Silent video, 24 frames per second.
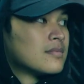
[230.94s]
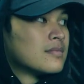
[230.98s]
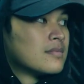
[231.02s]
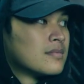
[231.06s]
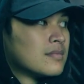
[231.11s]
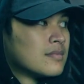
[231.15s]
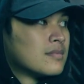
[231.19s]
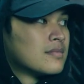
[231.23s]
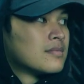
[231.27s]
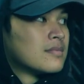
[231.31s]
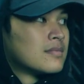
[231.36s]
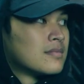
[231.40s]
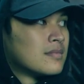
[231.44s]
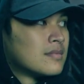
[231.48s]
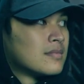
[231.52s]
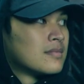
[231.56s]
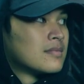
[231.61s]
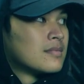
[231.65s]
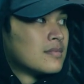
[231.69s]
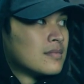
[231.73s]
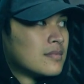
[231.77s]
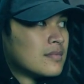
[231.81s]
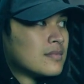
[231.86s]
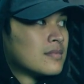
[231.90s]

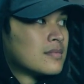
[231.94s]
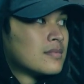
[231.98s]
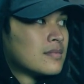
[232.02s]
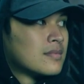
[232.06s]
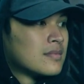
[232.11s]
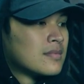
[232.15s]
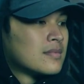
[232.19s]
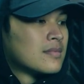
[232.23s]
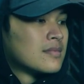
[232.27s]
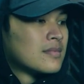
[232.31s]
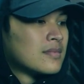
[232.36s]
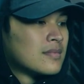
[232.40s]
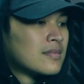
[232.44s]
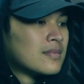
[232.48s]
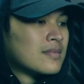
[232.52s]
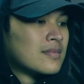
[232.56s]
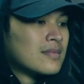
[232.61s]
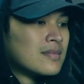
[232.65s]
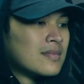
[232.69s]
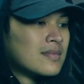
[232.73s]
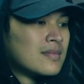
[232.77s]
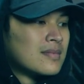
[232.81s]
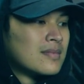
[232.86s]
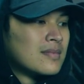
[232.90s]

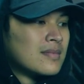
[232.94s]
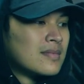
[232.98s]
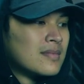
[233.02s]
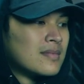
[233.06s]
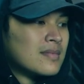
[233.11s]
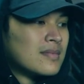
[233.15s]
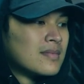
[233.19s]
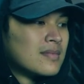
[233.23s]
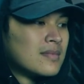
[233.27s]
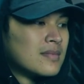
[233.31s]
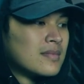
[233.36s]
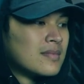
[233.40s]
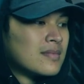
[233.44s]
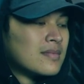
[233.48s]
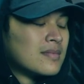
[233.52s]
The person shown says nothing.